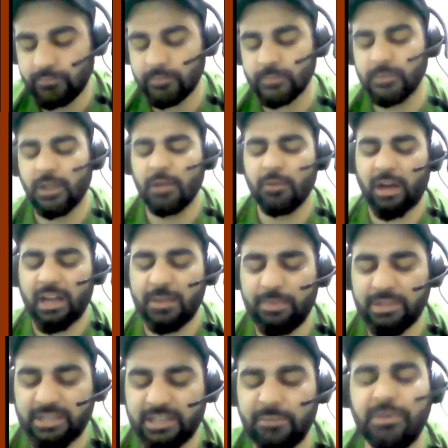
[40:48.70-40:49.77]
Okay, y
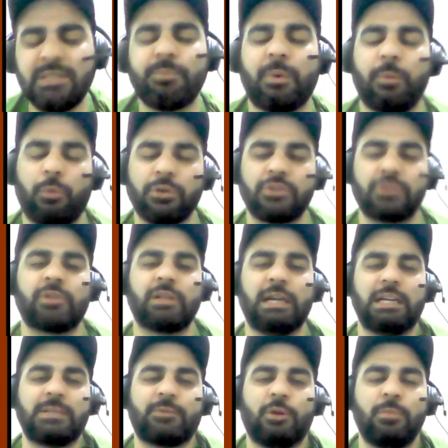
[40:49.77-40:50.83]
basically means positive class.
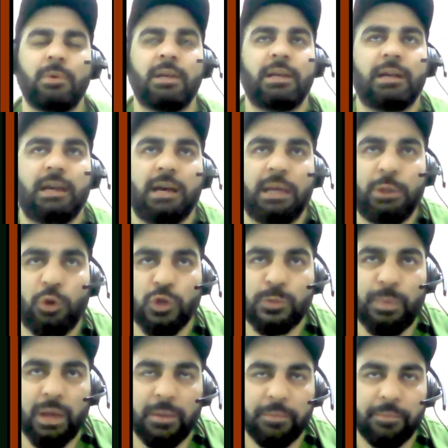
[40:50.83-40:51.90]
It's from no
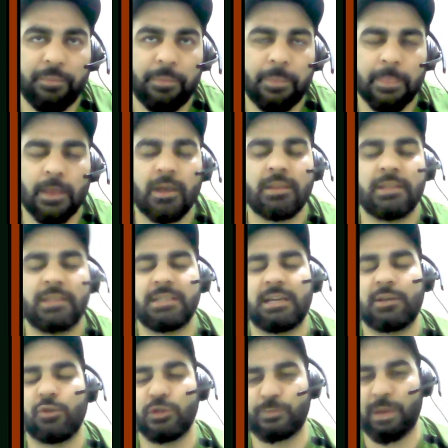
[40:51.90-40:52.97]
spam. Okay, this is our
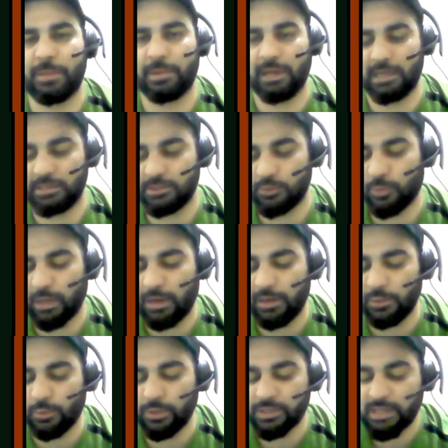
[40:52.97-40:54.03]
no spam class. So what I'll
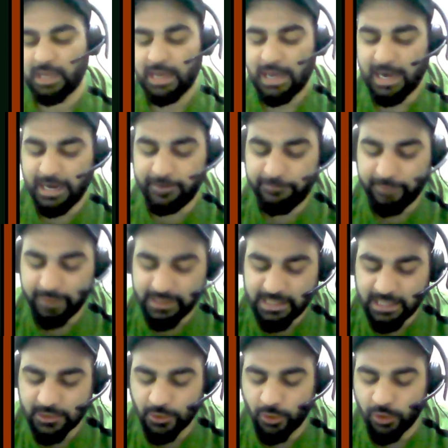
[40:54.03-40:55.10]
do is I'll first
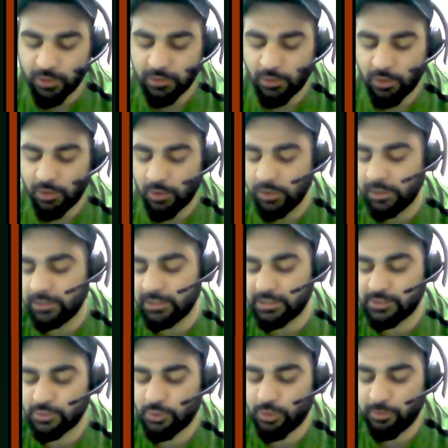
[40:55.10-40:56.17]
select only this.
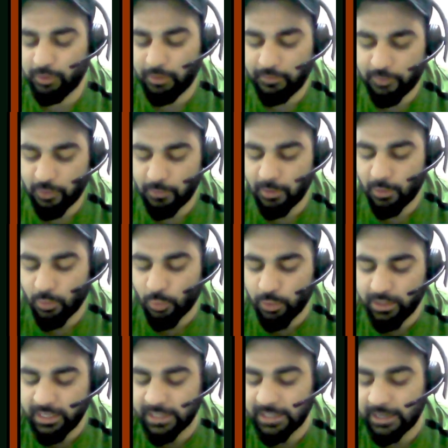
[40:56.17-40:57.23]
So from my whole
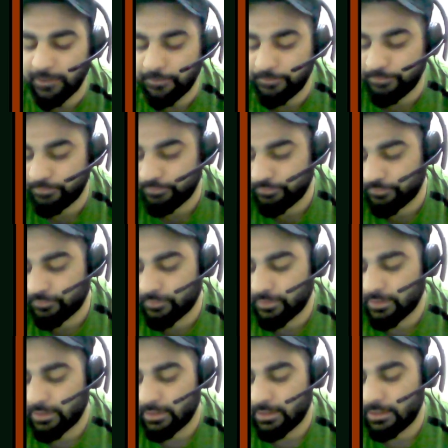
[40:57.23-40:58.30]
data,
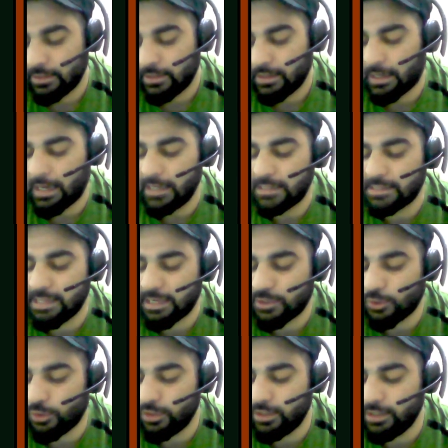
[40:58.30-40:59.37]
I'll select
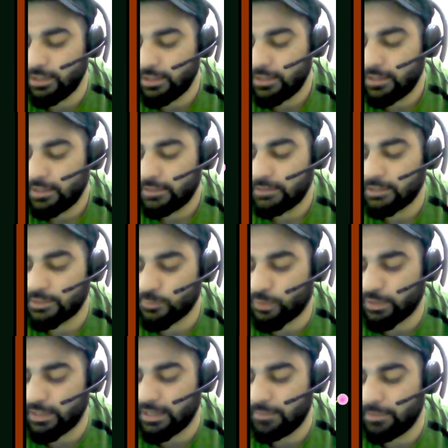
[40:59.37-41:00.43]
only this
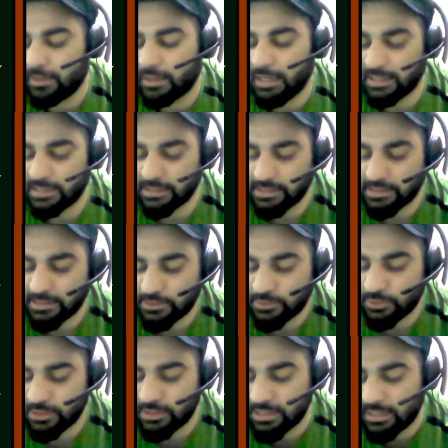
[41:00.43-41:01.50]
one label classes. So
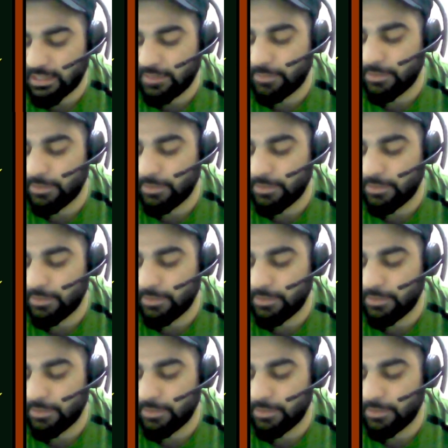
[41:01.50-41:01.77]
this is the label